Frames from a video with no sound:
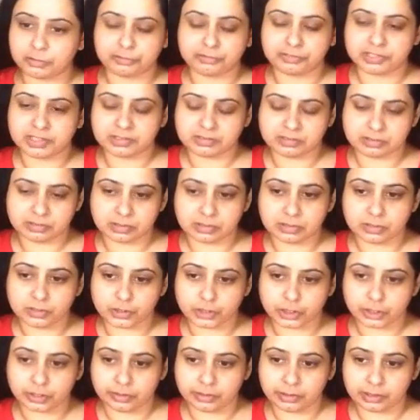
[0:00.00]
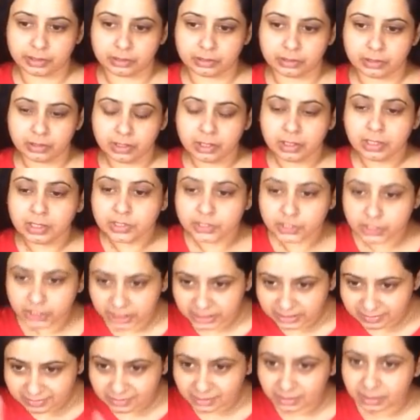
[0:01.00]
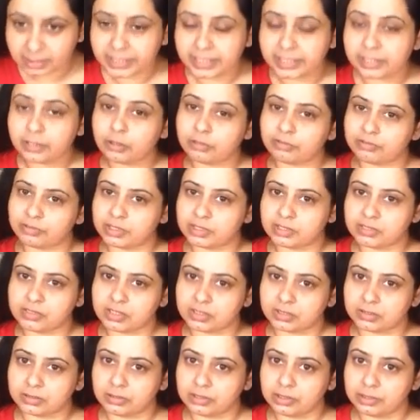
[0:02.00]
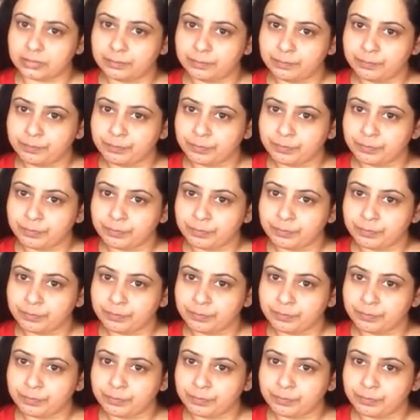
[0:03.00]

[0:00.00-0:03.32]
of this journey. She is the king of this journey.